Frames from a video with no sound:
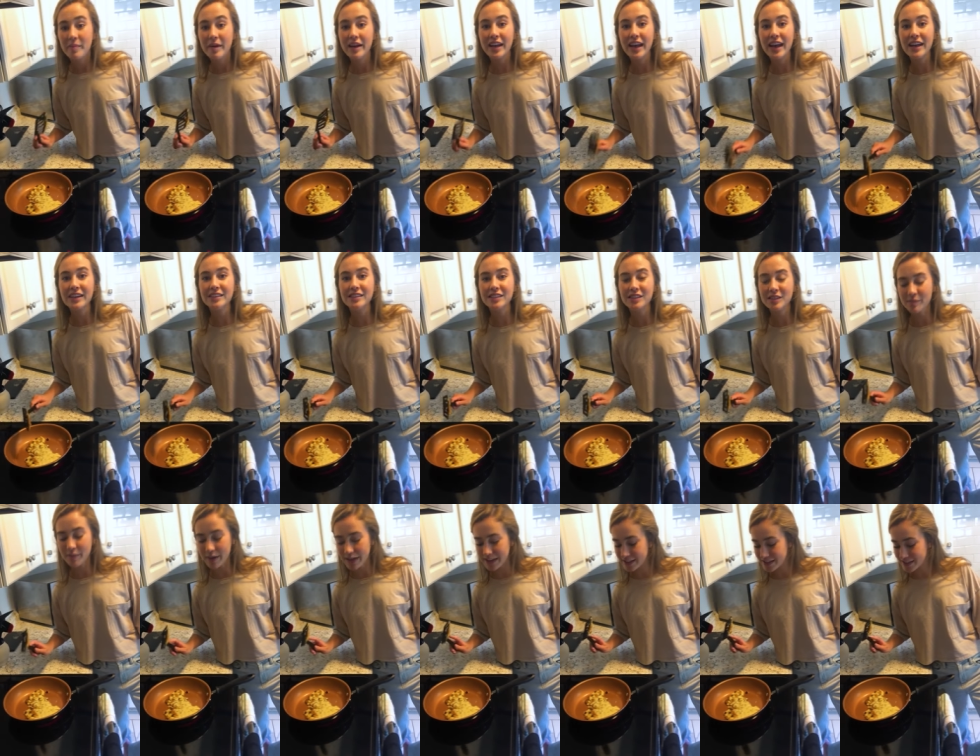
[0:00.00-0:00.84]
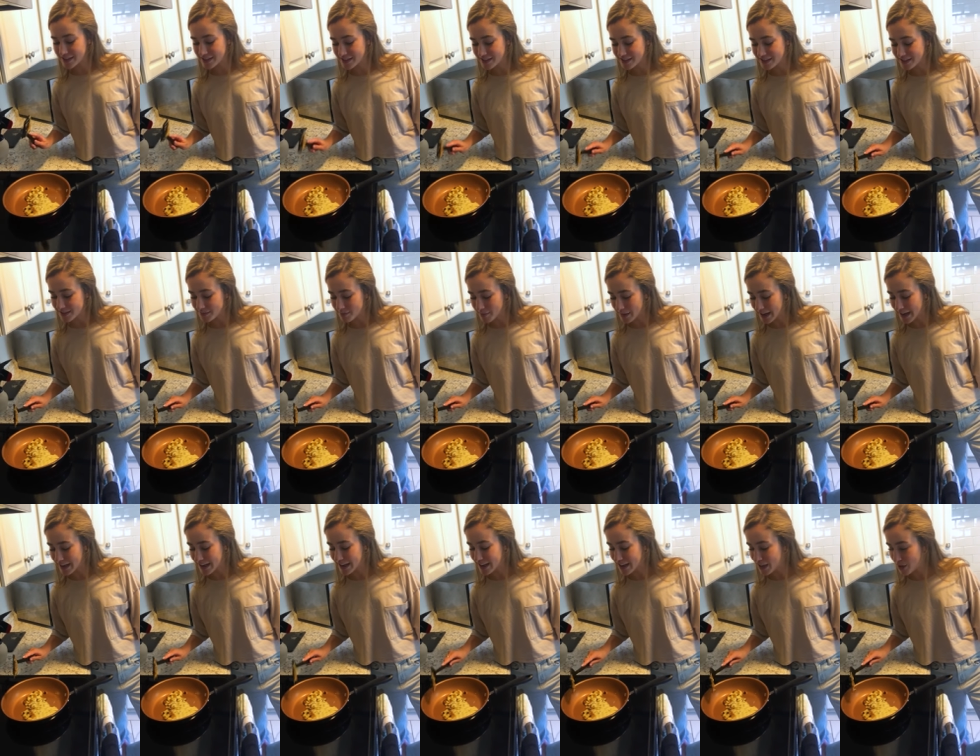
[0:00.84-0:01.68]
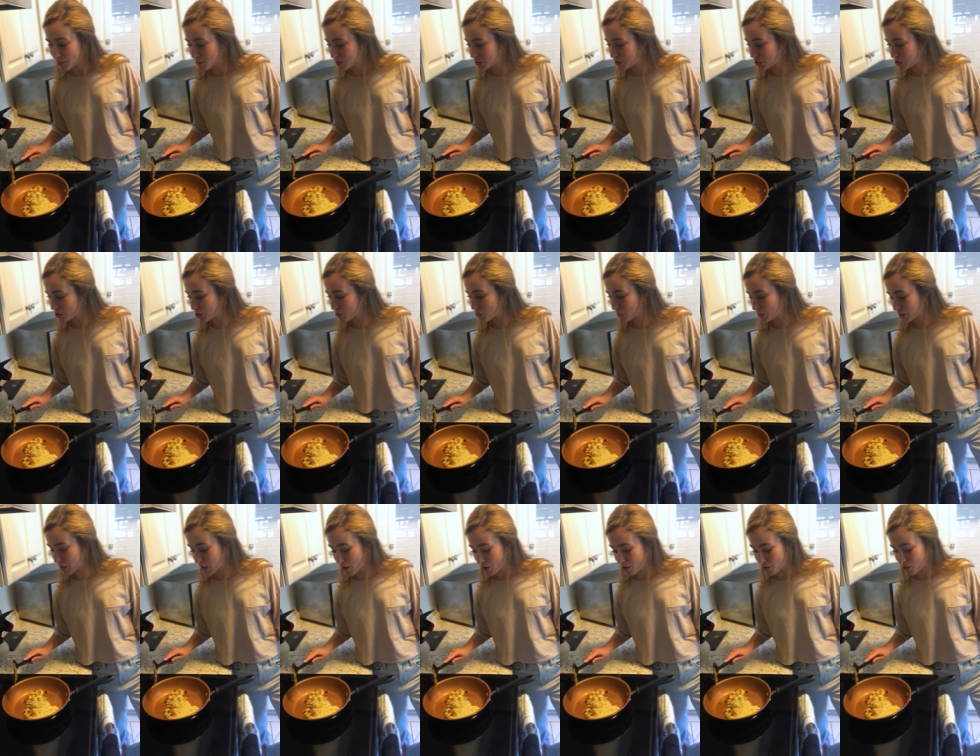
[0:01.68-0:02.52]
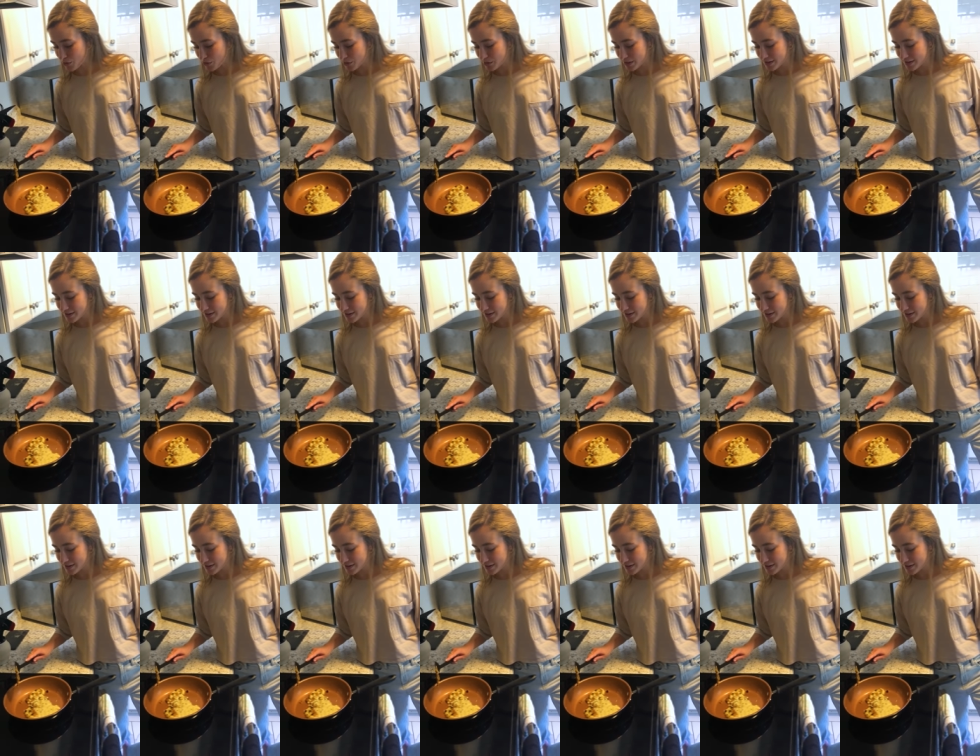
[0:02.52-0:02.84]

My guess is my my heat was too low.